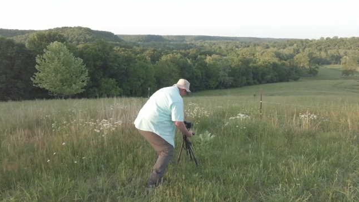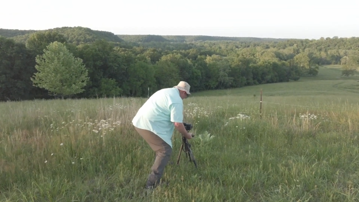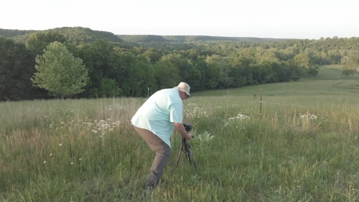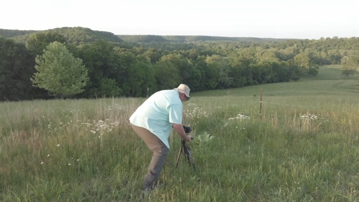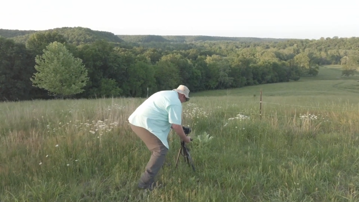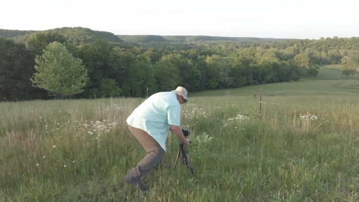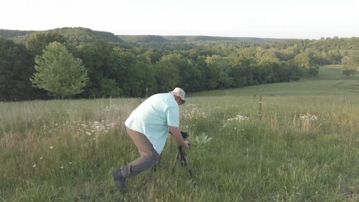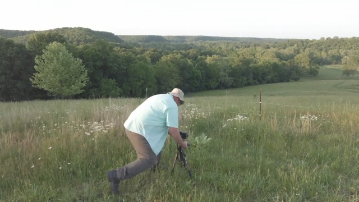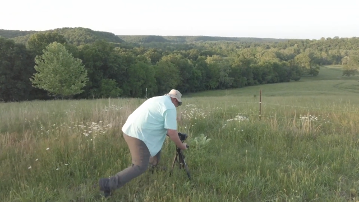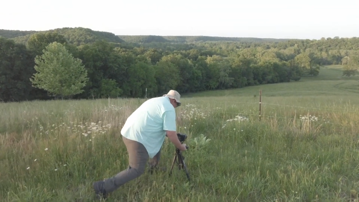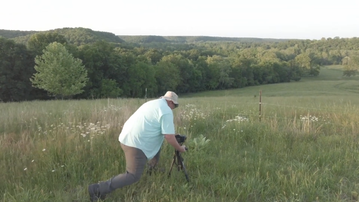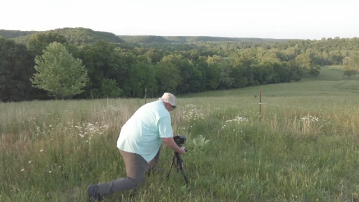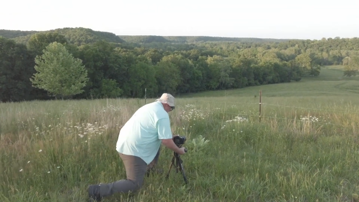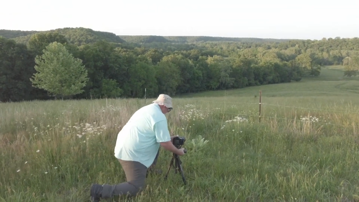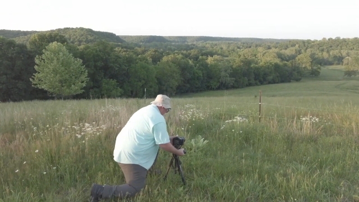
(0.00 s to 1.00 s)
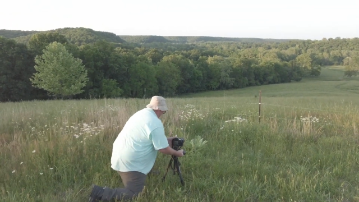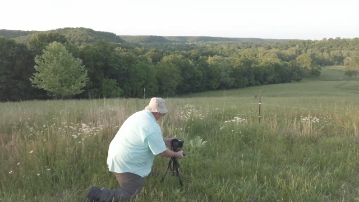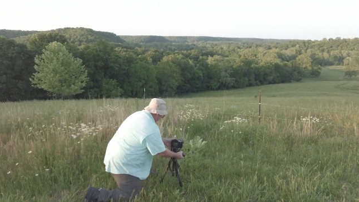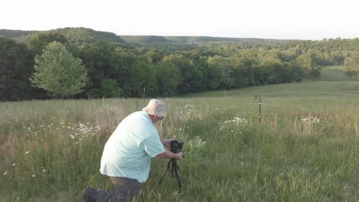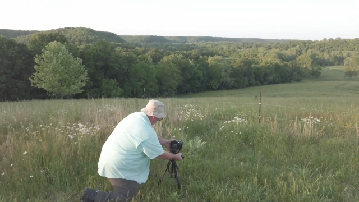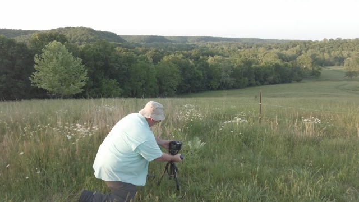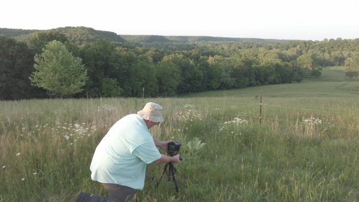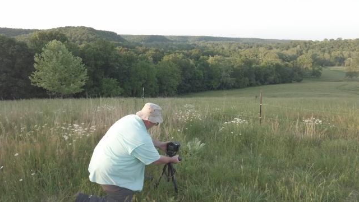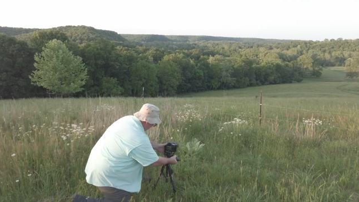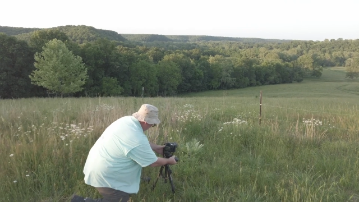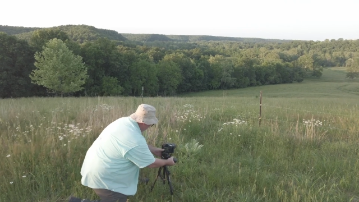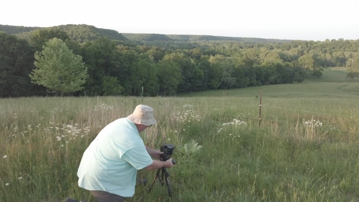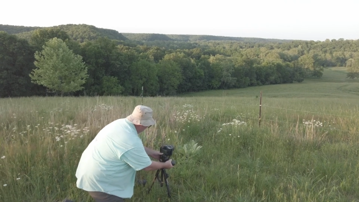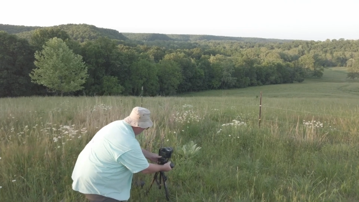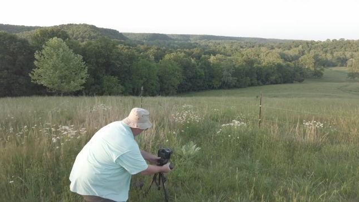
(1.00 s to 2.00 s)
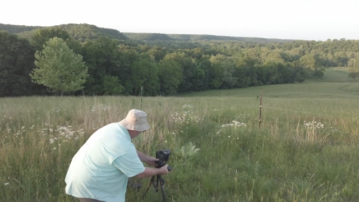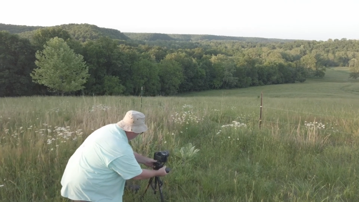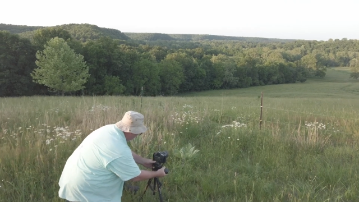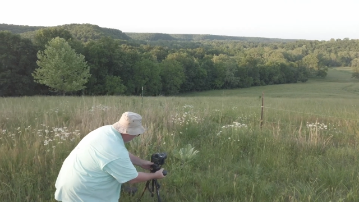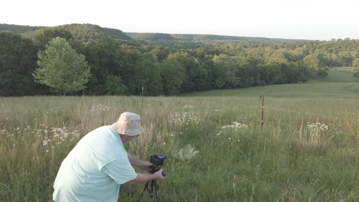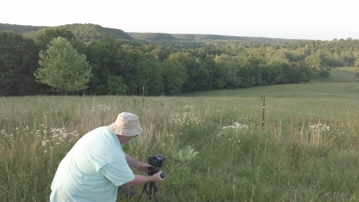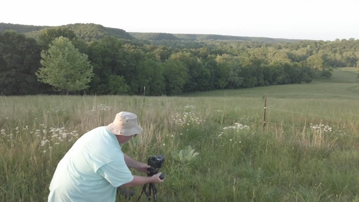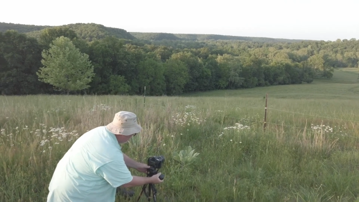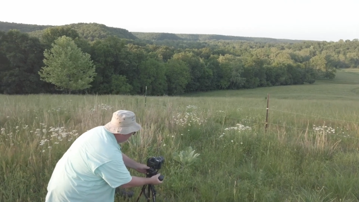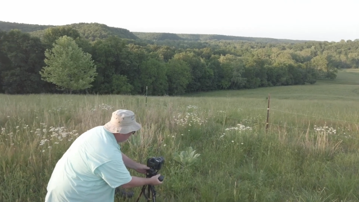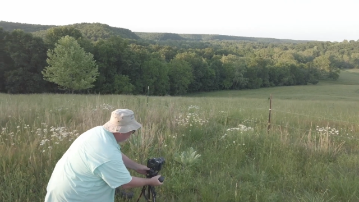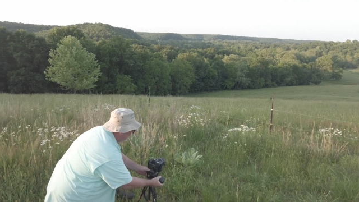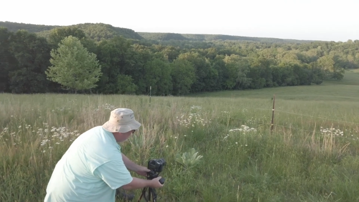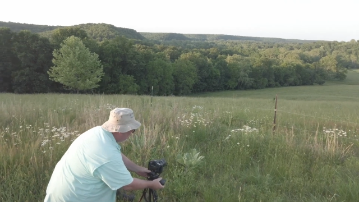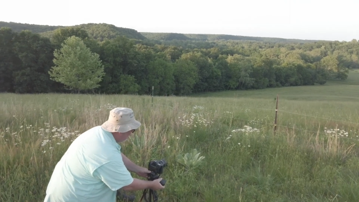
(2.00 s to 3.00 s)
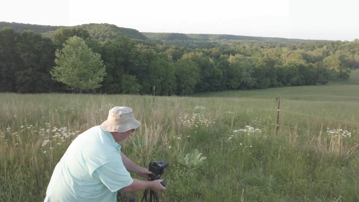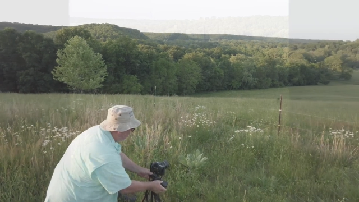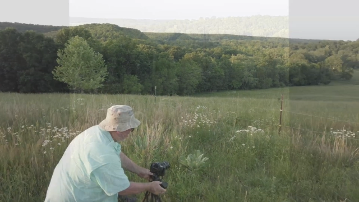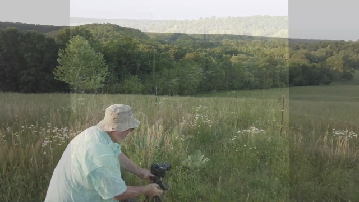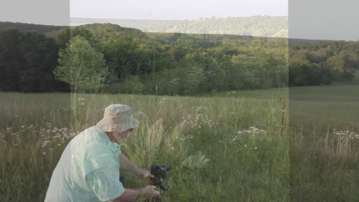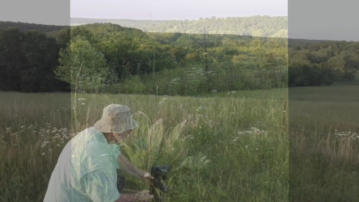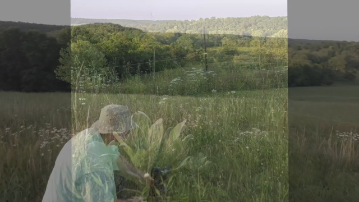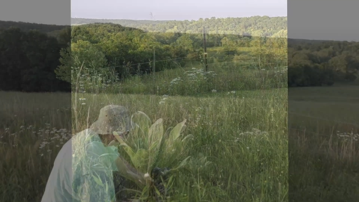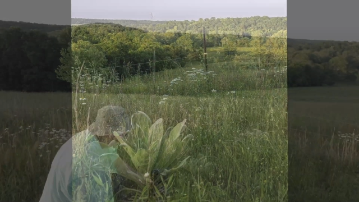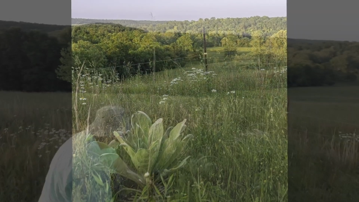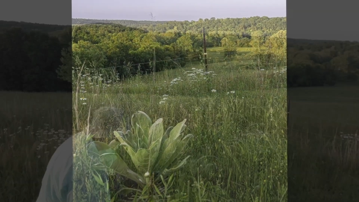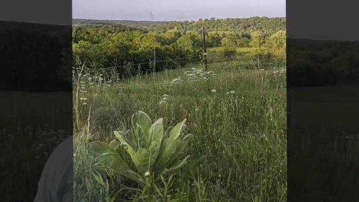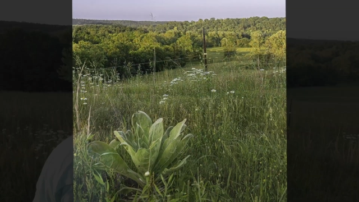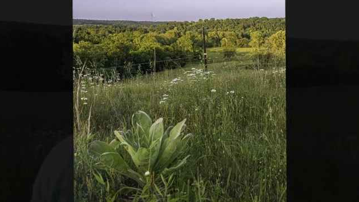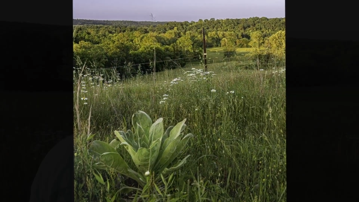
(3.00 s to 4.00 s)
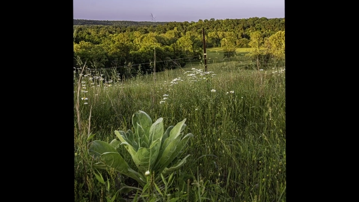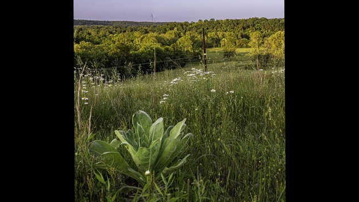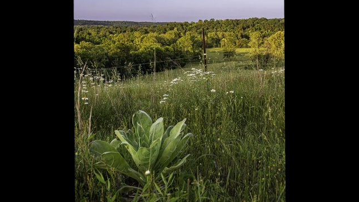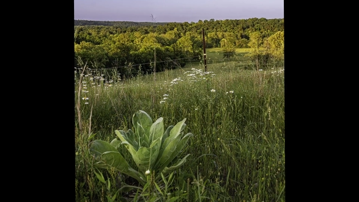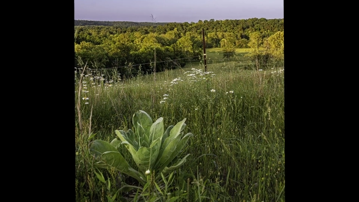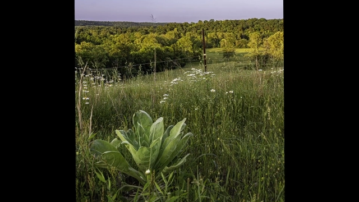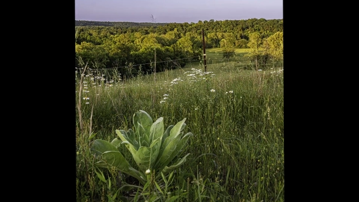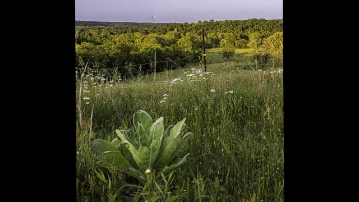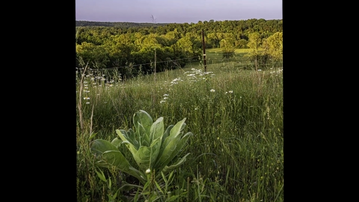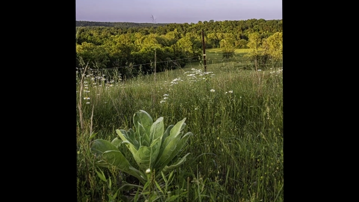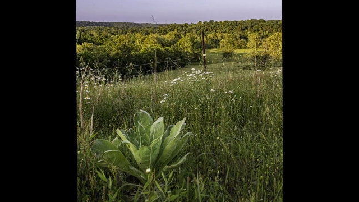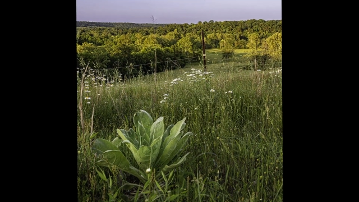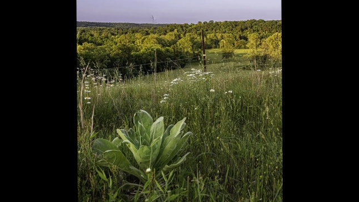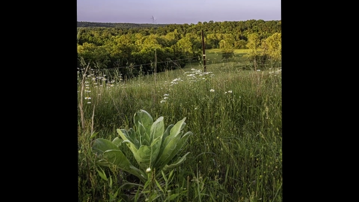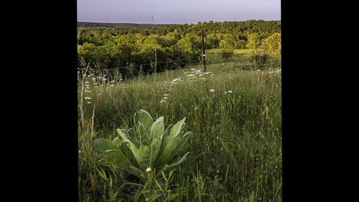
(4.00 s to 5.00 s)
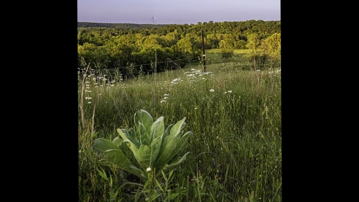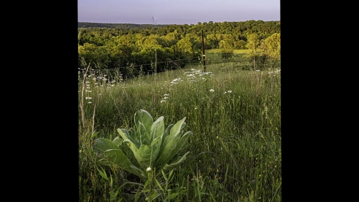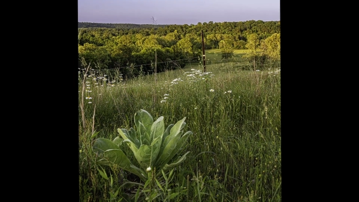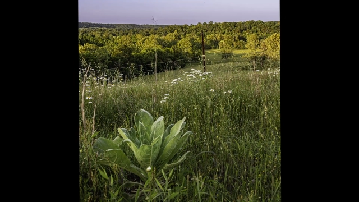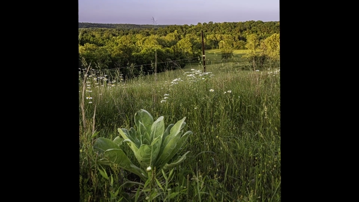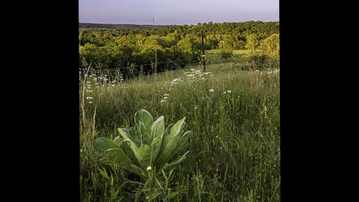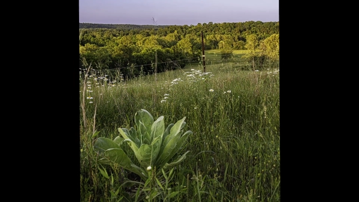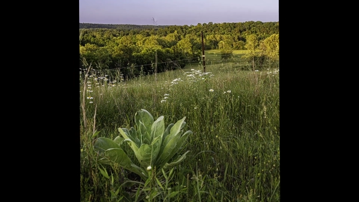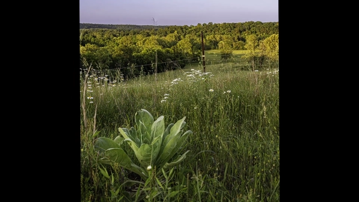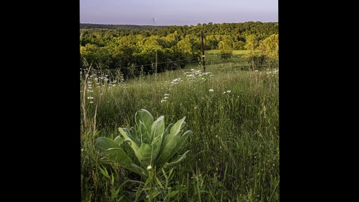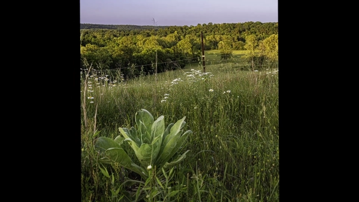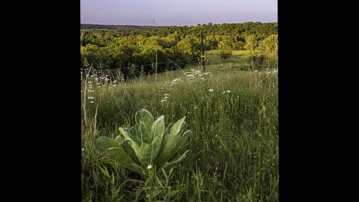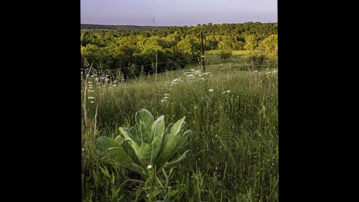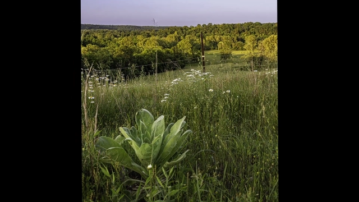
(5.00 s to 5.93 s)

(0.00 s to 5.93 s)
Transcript: [unreadable: no face in view]